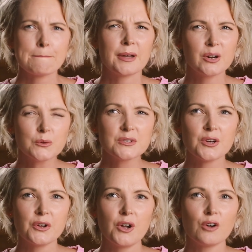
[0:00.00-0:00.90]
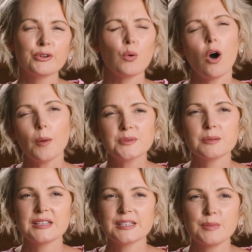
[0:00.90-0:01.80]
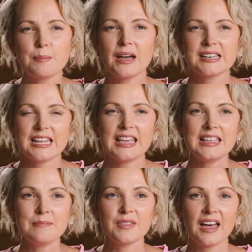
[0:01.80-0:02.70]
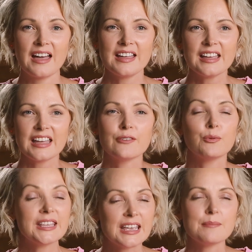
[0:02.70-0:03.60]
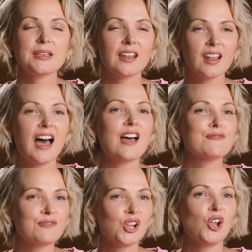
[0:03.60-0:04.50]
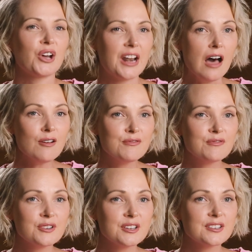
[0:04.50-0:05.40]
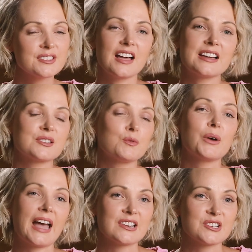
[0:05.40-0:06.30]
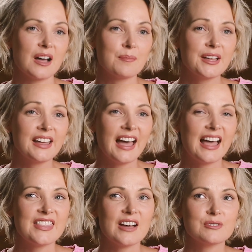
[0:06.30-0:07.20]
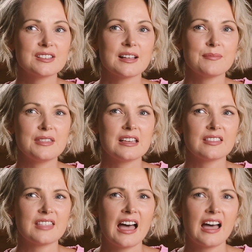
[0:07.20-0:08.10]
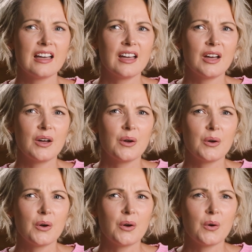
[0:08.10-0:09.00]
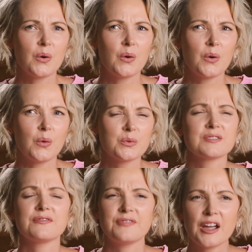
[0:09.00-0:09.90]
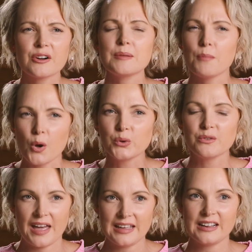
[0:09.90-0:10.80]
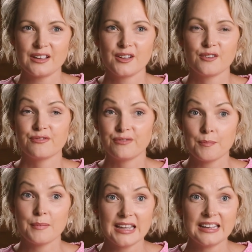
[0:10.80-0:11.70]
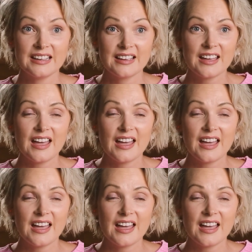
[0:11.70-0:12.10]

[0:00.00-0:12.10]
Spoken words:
But also a real optimism in my team that if we keep me alive for long enough, science will catch up. And that was something that was very motivating for me.